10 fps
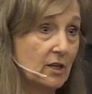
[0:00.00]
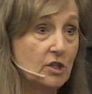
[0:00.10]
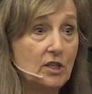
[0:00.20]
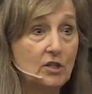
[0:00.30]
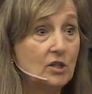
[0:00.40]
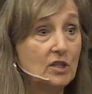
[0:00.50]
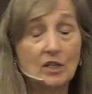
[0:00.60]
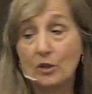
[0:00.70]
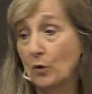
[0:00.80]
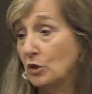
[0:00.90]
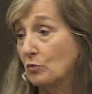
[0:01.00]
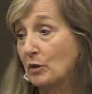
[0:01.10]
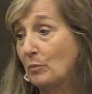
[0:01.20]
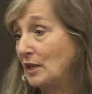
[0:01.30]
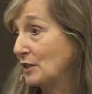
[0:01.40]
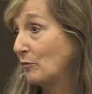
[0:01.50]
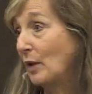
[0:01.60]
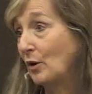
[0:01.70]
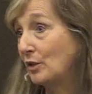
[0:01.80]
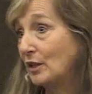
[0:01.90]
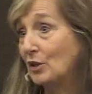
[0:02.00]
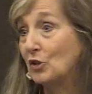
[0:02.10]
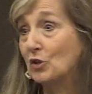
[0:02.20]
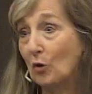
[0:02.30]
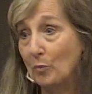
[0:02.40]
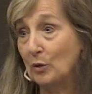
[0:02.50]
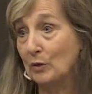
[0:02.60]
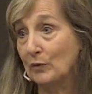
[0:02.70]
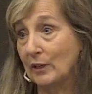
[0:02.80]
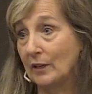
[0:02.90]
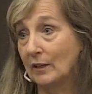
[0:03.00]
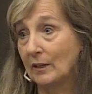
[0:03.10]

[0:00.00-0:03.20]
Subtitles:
She did those 3 P's of parenting so beautifully.